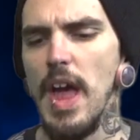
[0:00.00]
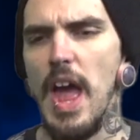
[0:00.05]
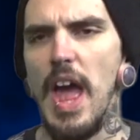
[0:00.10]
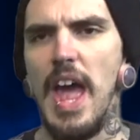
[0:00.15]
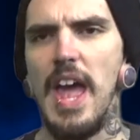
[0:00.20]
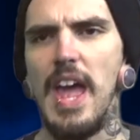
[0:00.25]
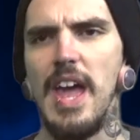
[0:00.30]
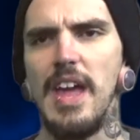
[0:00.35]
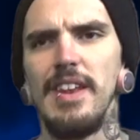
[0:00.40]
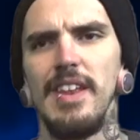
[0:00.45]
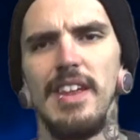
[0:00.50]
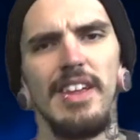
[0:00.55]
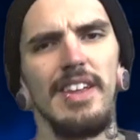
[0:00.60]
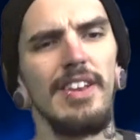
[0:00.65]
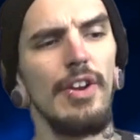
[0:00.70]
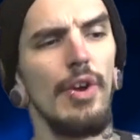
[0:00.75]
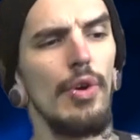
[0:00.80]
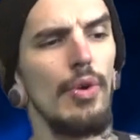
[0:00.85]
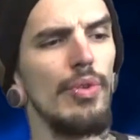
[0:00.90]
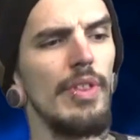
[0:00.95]
And you
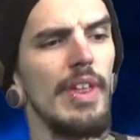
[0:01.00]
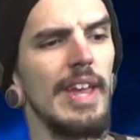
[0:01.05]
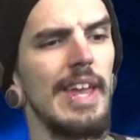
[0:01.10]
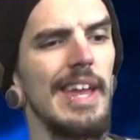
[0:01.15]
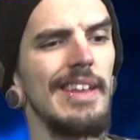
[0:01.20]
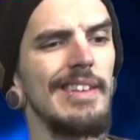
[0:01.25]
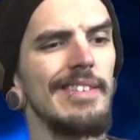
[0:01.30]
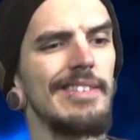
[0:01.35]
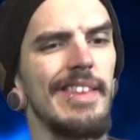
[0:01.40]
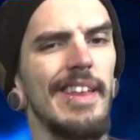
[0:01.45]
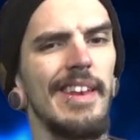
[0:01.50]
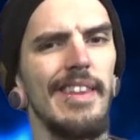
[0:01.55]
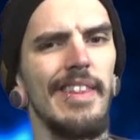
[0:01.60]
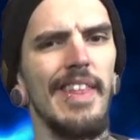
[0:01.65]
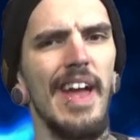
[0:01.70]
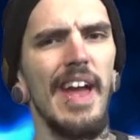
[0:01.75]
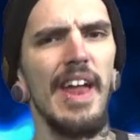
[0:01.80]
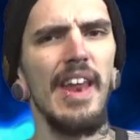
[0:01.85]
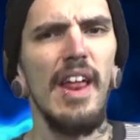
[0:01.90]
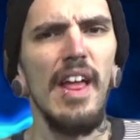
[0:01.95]
know who they get instead of
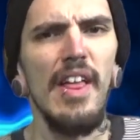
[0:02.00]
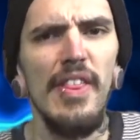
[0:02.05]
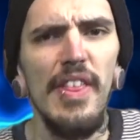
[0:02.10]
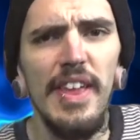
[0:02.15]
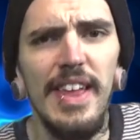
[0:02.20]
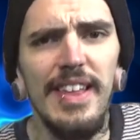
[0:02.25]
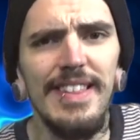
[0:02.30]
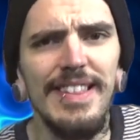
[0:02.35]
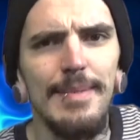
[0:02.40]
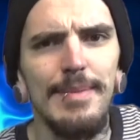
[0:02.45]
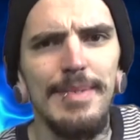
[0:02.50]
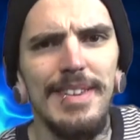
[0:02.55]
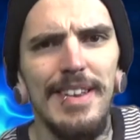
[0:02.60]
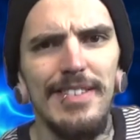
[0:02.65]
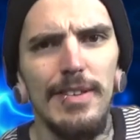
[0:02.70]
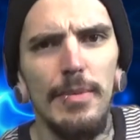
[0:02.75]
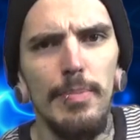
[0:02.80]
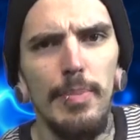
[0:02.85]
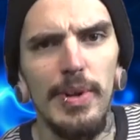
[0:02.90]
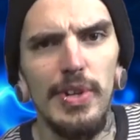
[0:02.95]
that? They get themselves
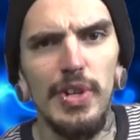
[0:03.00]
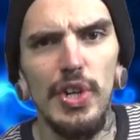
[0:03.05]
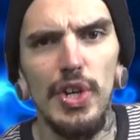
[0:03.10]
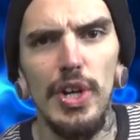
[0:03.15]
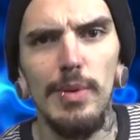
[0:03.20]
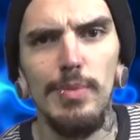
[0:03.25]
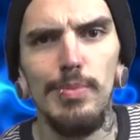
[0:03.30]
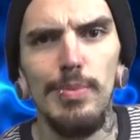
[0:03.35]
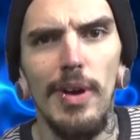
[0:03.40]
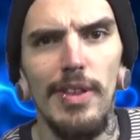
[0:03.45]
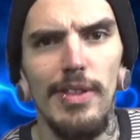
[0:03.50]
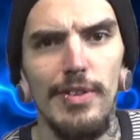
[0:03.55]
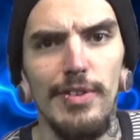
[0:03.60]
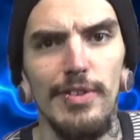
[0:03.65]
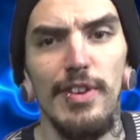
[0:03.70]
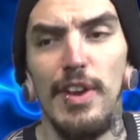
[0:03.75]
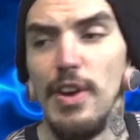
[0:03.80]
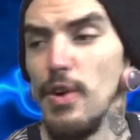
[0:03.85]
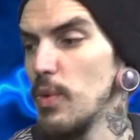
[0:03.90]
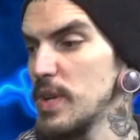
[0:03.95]
a bunch of Good
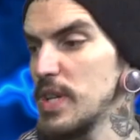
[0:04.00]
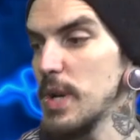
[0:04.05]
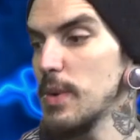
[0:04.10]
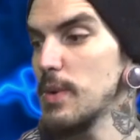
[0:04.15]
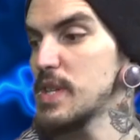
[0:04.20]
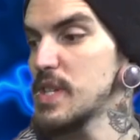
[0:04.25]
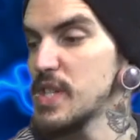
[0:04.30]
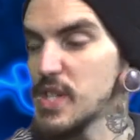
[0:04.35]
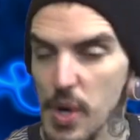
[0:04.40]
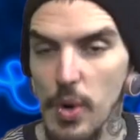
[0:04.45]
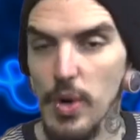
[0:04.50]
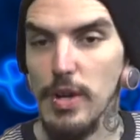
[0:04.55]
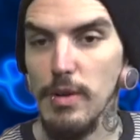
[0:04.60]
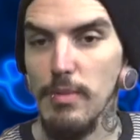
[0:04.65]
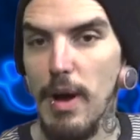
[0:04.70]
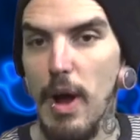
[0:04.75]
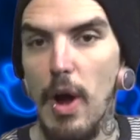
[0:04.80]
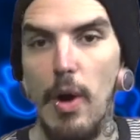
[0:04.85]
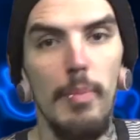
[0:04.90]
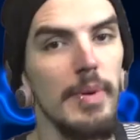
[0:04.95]
Brothers, which I was stoked
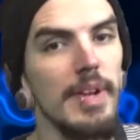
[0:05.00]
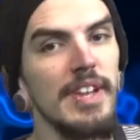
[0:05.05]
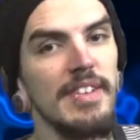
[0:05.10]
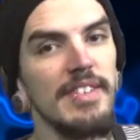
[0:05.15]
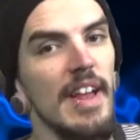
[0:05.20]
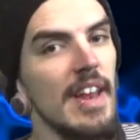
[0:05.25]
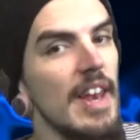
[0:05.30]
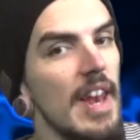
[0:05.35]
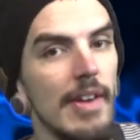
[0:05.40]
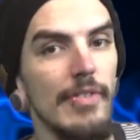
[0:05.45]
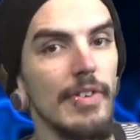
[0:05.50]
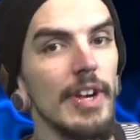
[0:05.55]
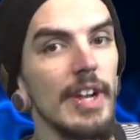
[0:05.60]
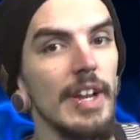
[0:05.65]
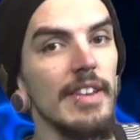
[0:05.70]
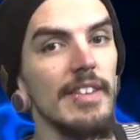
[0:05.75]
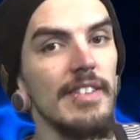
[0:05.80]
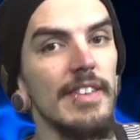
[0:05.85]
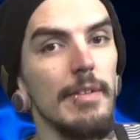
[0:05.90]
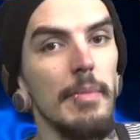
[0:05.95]
about, because I never get
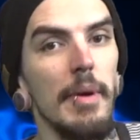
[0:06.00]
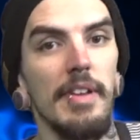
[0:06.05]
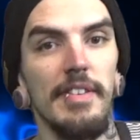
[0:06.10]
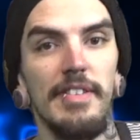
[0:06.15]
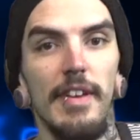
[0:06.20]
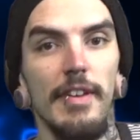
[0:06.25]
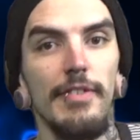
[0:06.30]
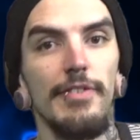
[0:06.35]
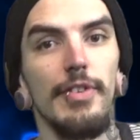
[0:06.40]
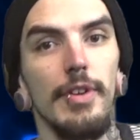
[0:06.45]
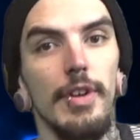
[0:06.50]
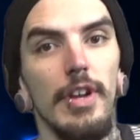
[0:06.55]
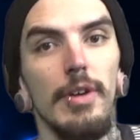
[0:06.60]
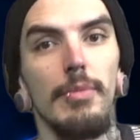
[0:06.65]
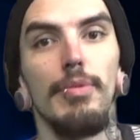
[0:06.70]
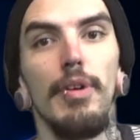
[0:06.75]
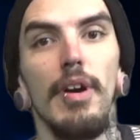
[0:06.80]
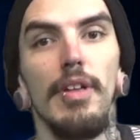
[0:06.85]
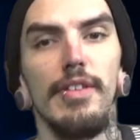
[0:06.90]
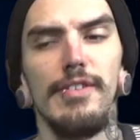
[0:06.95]
to see myself some Good
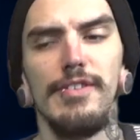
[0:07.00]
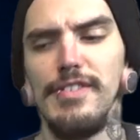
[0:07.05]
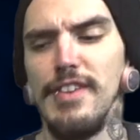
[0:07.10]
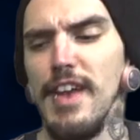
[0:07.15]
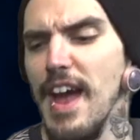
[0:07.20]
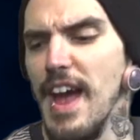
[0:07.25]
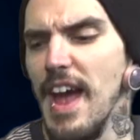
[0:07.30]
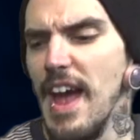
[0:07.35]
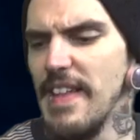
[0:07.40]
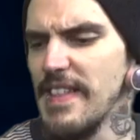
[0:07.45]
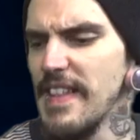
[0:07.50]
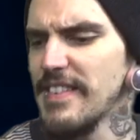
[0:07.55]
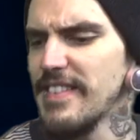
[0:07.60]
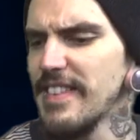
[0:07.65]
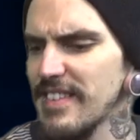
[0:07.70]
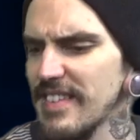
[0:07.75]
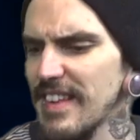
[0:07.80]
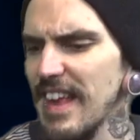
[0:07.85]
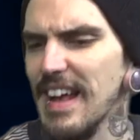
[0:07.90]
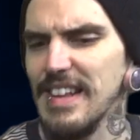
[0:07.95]
Brothers. And that's
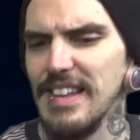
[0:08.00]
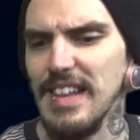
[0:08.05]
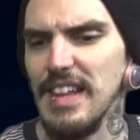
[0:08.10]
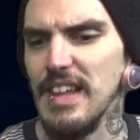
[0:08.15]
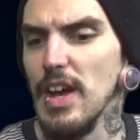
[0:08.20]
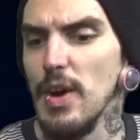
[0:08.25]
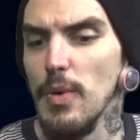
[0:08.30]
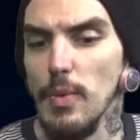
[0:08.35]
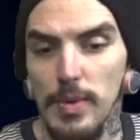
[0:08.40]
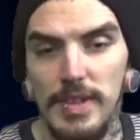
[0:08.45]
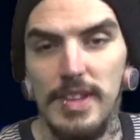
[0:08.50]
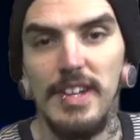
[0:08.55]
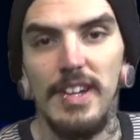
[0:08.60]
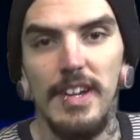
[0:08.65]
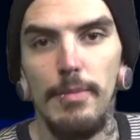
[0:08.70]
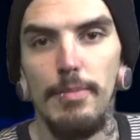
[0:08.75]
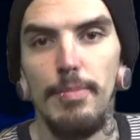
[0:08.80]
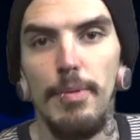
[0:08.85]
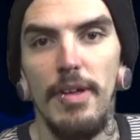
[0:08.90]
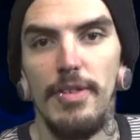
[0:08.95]
exactly what the
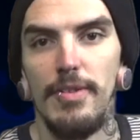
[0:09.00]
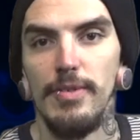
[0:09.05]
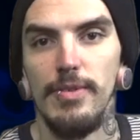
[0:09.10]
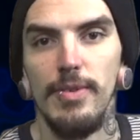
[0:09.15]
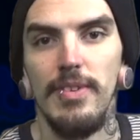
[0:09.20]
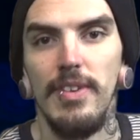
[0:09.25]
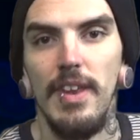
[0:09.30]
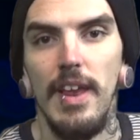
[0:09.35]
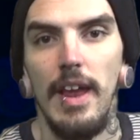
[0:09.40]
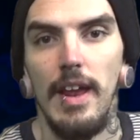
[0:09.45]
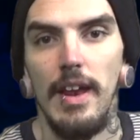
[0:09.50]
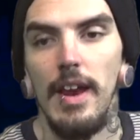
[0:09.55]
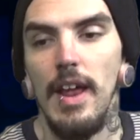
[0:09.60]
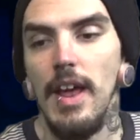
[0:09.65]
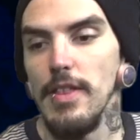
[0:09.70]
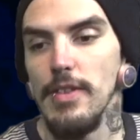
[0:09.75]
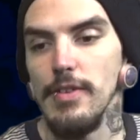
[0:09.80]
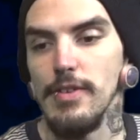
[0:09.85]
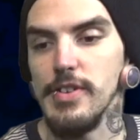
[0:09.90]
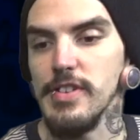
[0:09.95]
Good Brothers are saying.
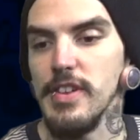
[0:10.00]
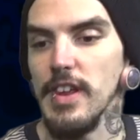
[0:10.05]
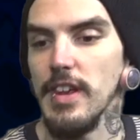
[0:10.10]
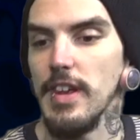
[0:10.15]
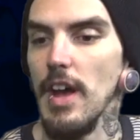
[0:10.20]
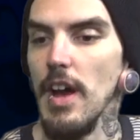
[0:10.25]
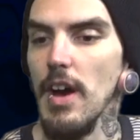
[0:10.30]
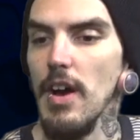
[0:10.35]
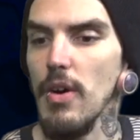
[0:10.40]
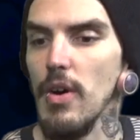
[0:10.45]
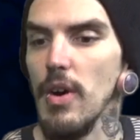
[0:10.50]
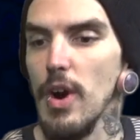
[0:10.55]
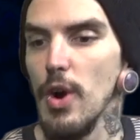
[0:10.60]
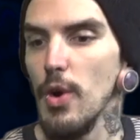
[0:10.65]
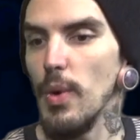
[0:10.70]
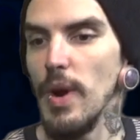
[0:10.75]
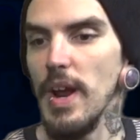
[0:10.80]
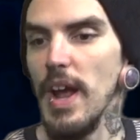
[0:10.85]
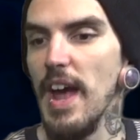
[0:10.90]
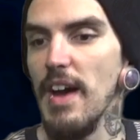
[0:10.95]
They're just like, yo,
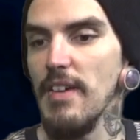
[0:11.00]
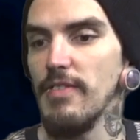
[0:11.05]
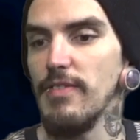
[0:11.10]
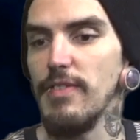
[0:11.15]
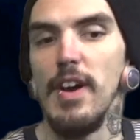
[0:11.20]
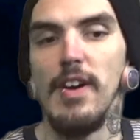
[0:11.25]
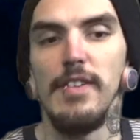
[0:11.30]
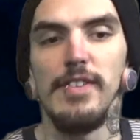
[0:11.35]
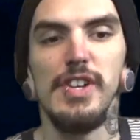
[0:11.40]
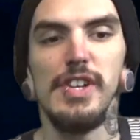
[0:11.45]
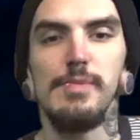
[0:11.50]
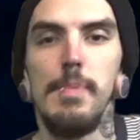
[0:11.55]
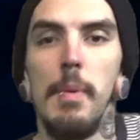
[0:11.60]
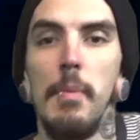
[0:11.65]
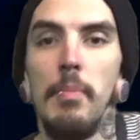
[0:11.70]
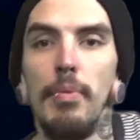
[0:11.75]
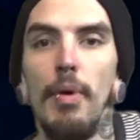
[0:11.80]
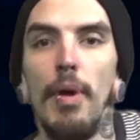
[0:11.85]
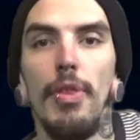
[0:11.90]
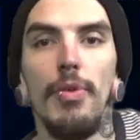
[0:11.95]
we have just been
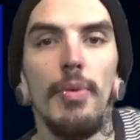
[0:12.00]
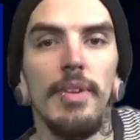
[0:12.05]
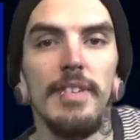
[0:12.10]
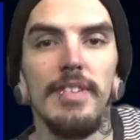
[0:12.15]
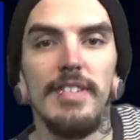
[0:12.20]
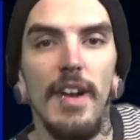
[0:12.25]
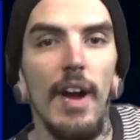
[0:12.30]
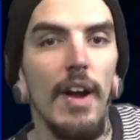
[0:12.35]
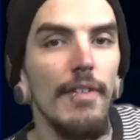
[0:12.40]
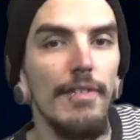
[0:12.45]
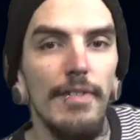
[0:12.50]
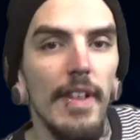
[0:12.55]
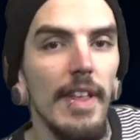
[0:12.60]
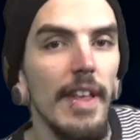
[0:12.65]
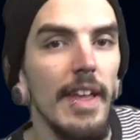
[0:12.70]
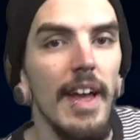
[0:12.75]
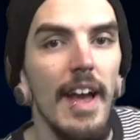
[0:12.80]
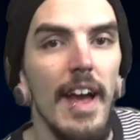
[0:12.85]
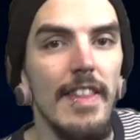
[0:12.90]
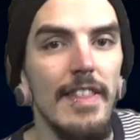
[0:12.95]
brothering
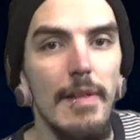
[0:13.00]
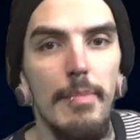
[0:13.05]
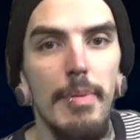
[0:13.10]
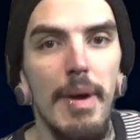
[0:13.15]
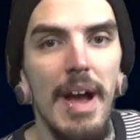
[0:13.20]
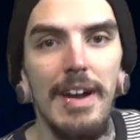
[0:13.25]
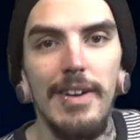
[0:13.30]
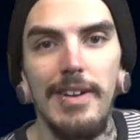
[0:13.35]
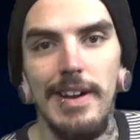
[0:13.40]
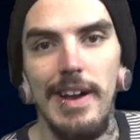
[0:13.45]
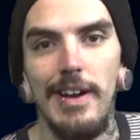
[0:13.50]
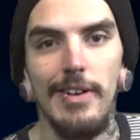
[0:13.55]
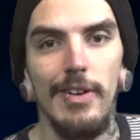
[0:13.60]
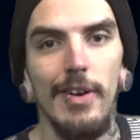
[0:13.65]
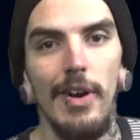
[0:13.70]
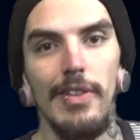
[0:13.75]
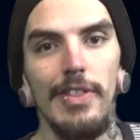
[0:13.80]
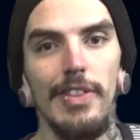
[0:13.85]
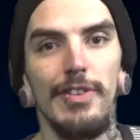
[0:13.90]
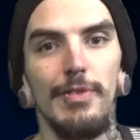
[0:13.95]
softly in the background
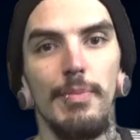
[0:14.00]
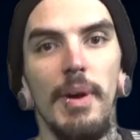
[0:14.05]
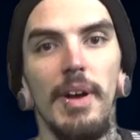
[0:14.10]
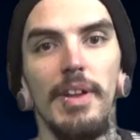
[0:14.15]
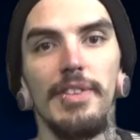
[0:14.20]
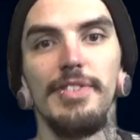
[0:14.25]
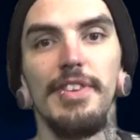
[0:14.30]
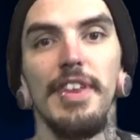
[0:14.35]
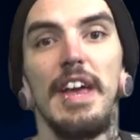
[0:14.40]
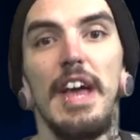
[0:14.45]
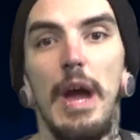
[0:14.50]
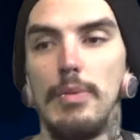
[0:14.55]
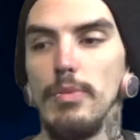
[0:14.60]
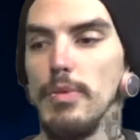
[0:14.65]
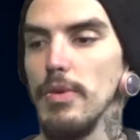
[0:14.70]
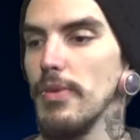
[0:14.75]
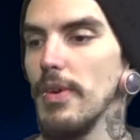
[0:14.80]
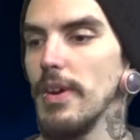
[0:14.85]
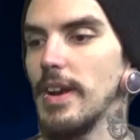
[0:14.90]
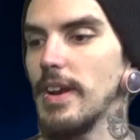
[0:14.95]
all these months, and we're
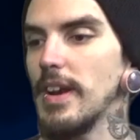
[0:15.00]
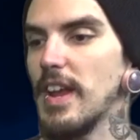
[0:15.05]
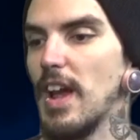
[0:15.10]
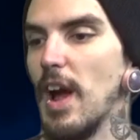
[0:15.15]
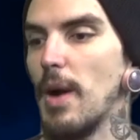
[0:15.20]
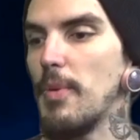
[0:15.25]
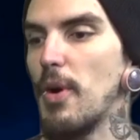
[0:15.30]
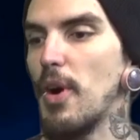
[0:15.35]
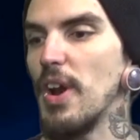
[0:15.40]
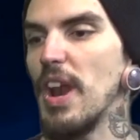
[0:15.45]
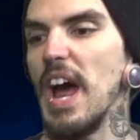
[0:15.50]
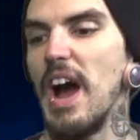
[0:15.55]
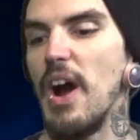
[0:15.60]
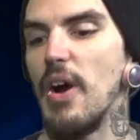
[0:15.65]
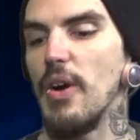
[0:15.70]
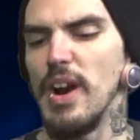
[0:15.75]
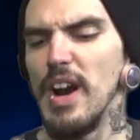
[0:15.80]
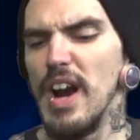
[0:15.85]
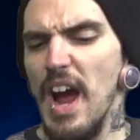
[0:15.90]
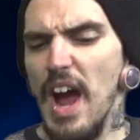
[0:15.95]
ready to come on
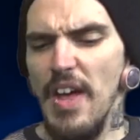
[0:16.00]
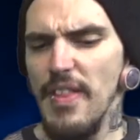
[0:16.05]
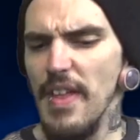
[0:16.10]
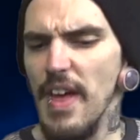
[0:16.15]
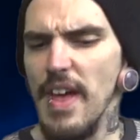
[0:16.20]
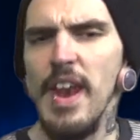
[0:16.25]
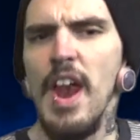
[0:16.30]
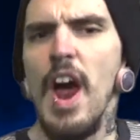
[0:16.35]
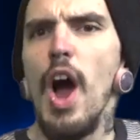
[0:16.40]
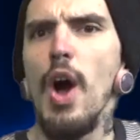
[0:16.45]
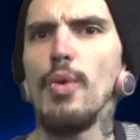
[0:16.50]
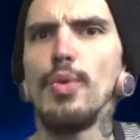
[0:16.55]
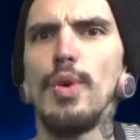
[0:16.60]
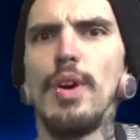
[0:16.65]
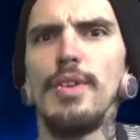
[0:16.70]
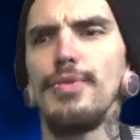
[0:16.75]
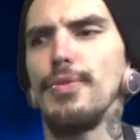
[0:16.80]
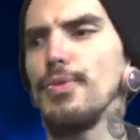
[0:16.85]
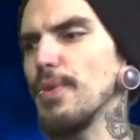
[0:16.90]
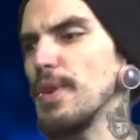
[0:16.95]
out. And then a
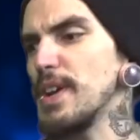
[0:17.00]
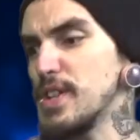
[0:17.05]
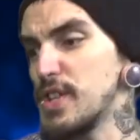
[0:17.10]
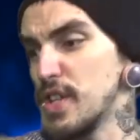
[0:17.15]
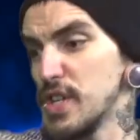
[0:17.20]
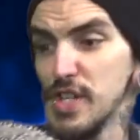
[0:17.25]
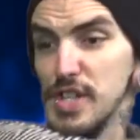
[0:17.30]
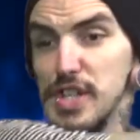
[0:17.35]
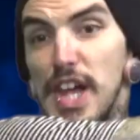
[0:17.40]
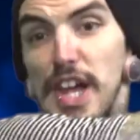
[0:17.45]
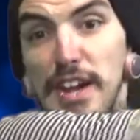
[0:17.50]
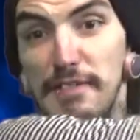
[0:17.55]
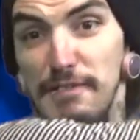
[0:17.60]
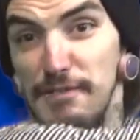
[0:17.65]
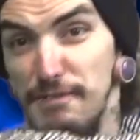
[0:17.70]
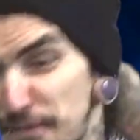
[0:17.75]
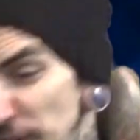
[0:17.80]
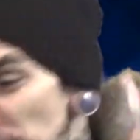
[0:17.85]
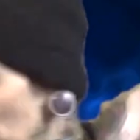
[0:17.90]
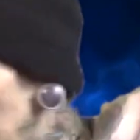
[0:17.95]
referee just like
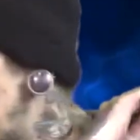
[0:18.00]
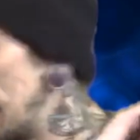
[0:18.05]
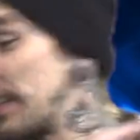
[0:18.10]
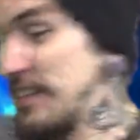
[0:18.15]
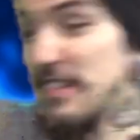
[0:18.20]
fucking